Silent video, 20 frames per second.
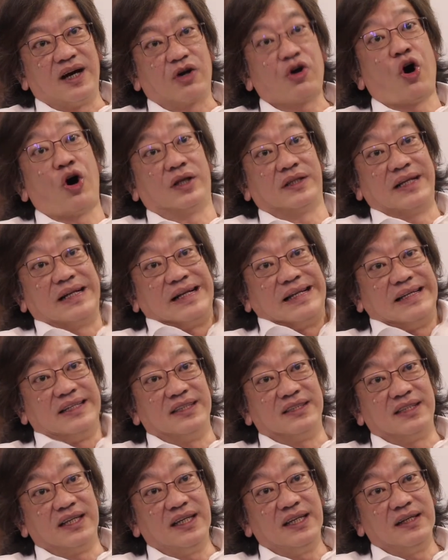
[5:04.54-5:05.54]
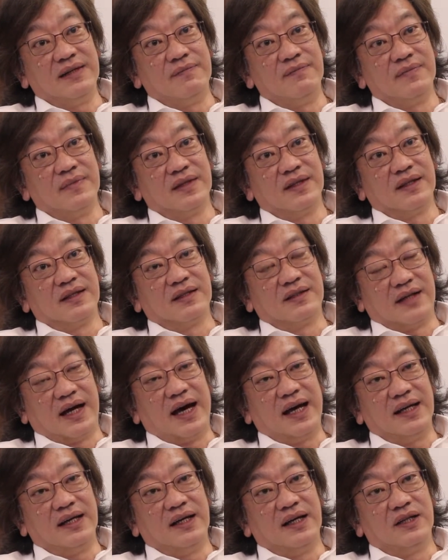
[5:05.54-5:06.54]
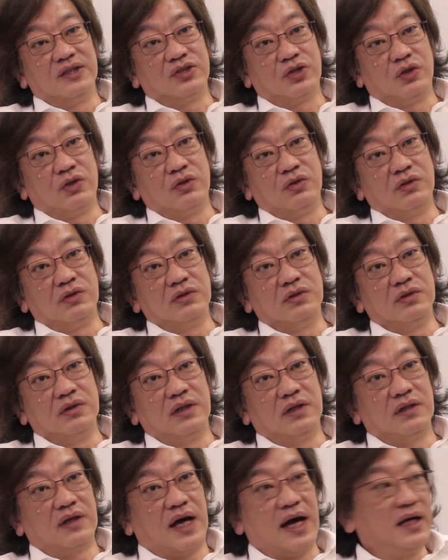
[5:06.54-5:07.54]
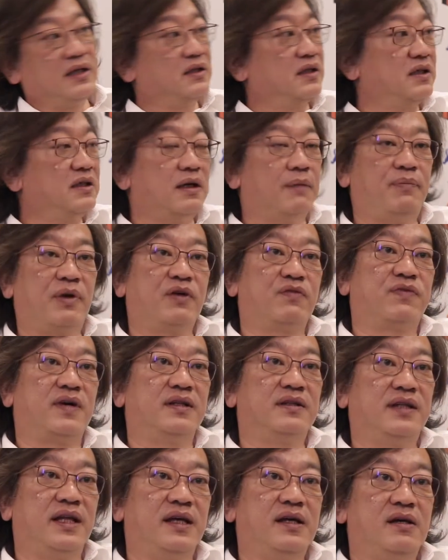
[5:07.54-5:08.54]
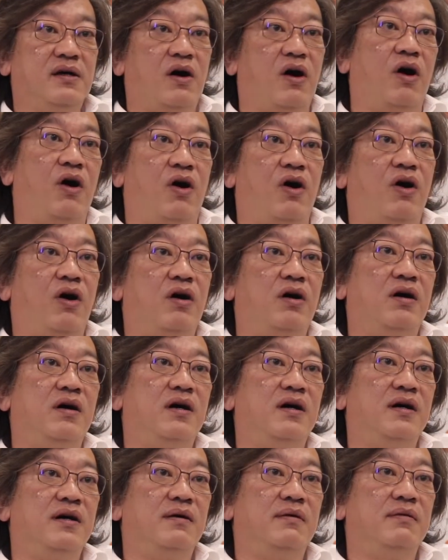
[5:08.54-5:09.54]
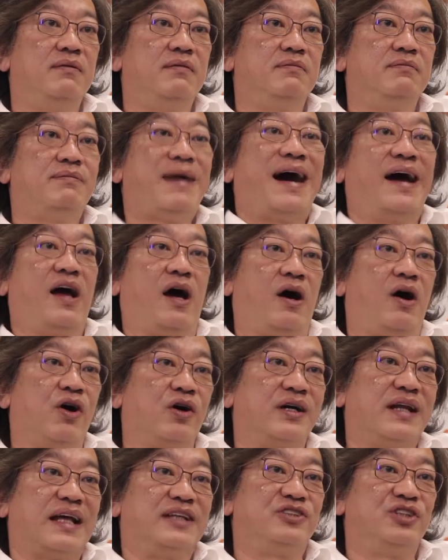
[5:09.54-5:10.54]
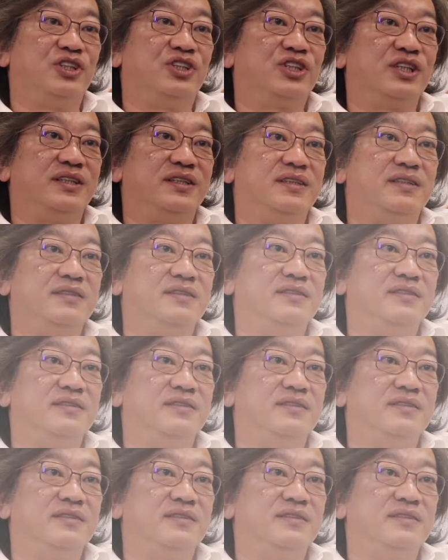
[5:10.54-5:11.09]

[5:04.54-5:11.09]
accordingly, you see, right? So either a big funding or by organization.